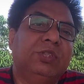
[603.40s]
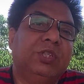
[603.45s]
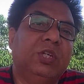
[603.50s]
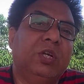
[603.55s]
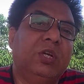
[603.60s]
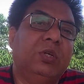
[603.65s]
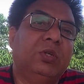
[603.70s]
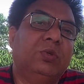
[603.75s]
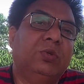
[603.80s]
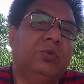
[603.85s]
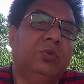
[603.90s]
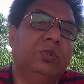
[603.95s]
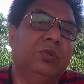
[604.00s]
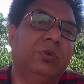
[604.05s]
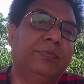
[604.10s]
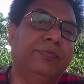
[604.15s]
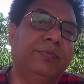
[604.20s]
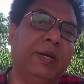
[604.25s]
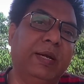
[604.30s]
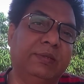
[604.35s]
share to
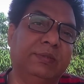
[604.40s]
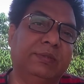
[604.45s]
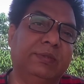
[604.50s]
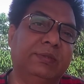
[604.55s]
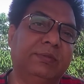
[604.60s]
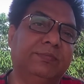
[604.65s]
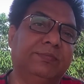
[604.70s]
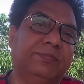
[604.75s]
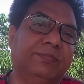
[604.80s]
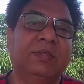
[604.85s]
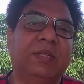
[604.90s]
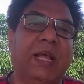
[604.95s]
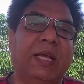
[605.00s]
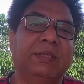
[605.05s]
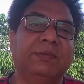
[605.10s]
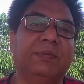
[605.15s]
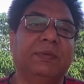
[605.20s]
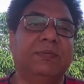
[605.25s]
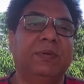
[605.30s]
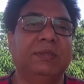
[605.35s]
your friends.
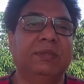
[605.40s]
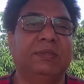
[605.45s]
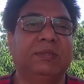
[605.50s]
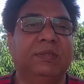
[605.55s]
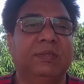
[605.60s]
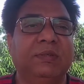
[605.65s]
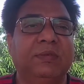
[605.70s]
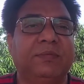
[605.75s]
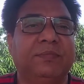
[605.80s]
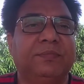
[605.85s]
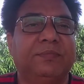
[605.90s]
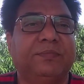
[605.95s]
Thanks for watching.